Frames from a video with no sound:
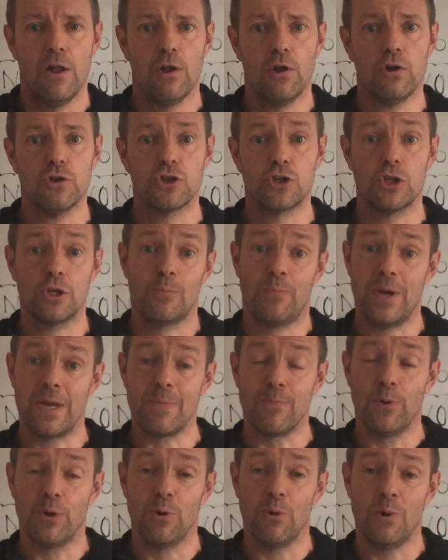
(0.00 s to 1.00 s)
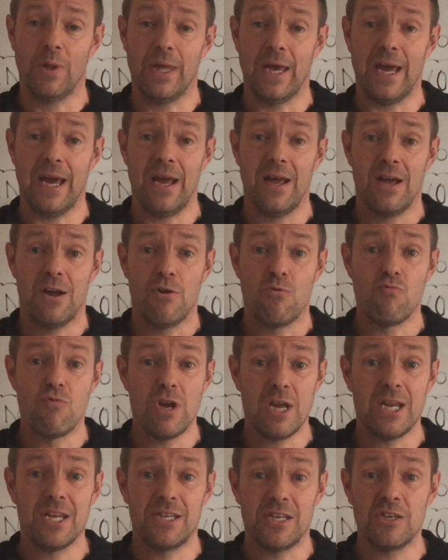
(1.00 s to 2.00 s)
lots of the people that were there
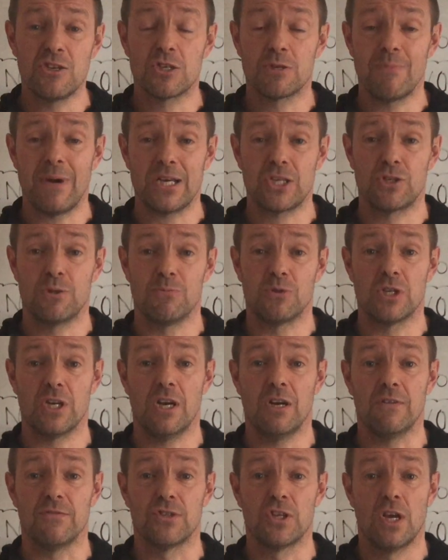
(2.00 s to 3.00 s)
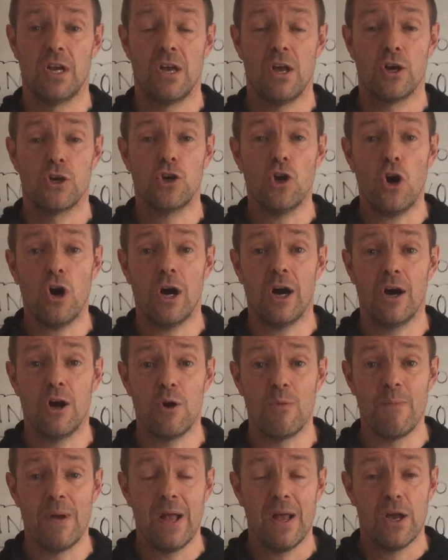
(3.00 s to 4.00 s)
really did smash themselves, got
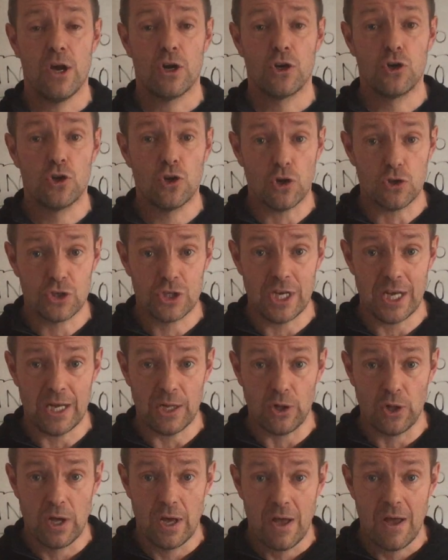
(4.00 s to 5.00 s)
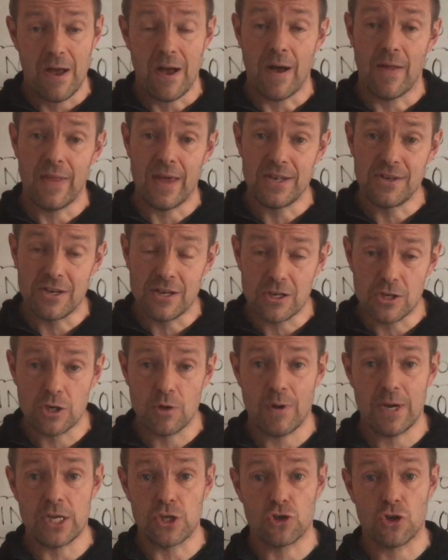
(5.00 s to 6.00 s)
home, got ill, and then didn't
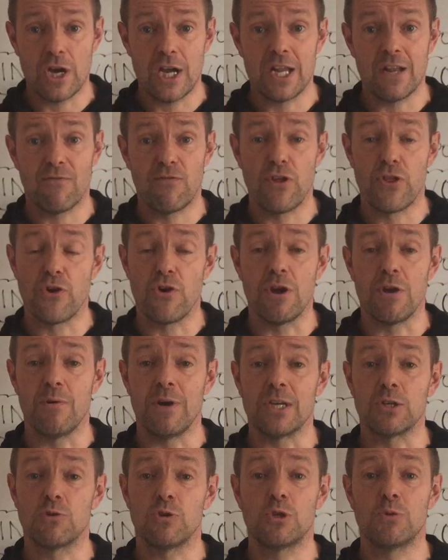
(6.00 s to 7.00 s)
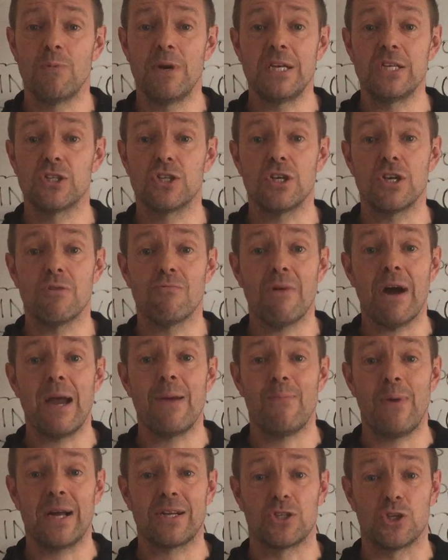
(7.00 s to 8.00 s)
do any training for 3 weeks, which means that you're
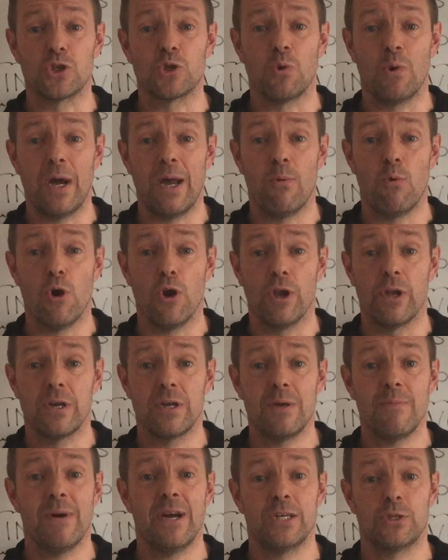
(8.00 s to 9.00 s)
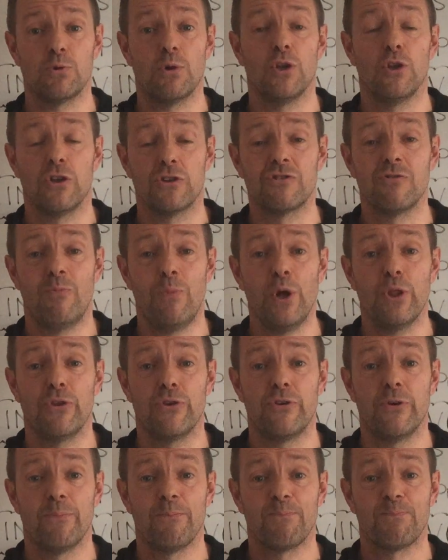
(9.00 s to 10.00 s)
right back to square one. You may as well not have
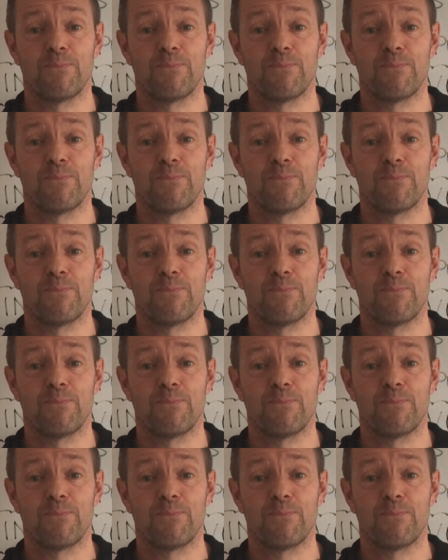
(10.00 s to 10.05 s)
bothered.